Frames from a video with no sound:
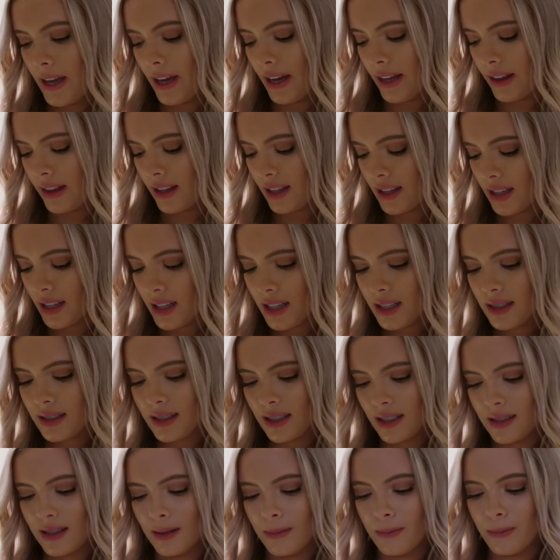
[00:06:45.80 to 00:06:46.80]
I think I got a
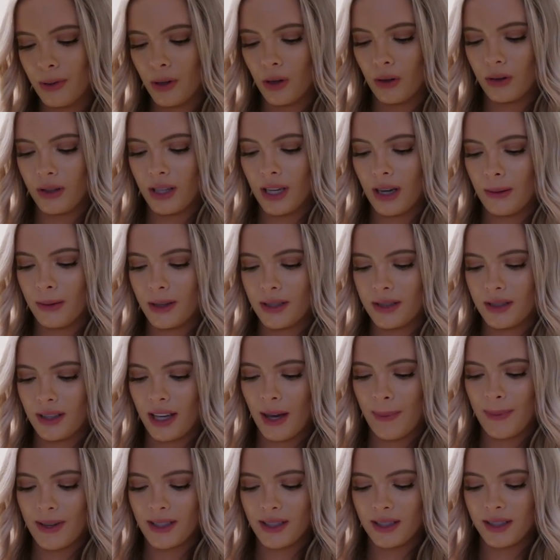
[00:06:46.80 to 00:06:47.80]
six in both, yeah, because it
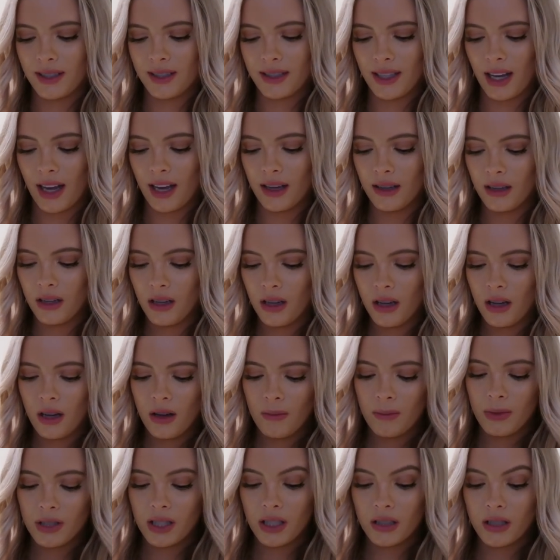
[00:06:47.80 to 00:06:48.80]
came as a set.
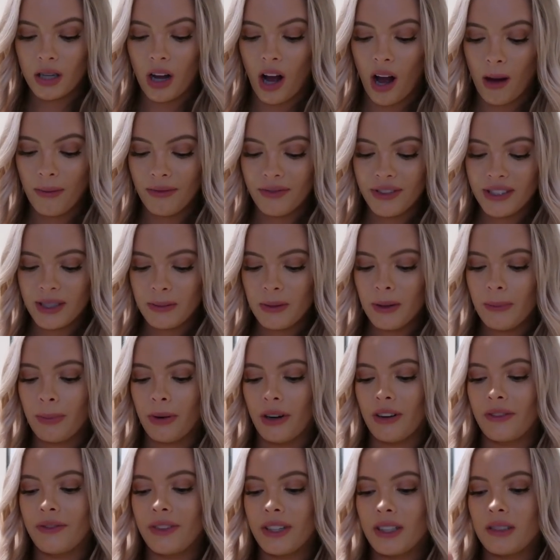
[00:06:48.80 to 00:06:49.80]
But the top fits me
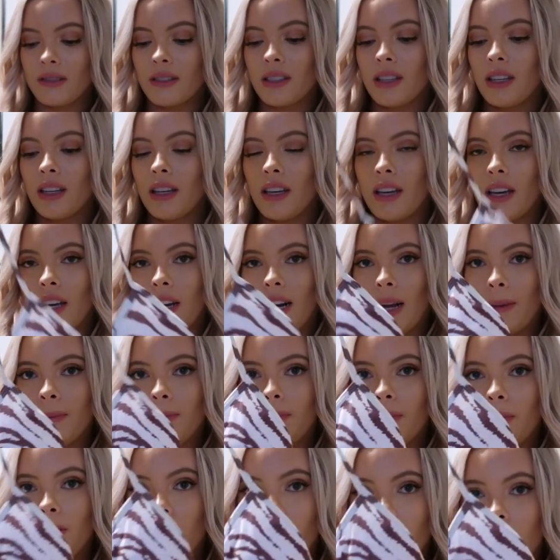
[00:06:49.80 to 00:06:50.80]
perfectly and
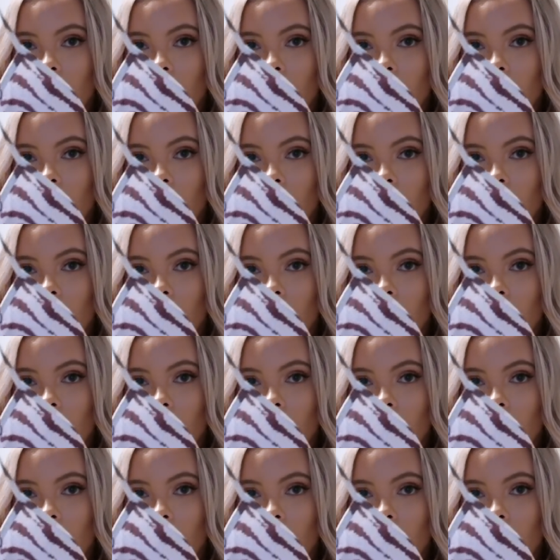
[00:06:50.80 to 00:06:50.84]
I'm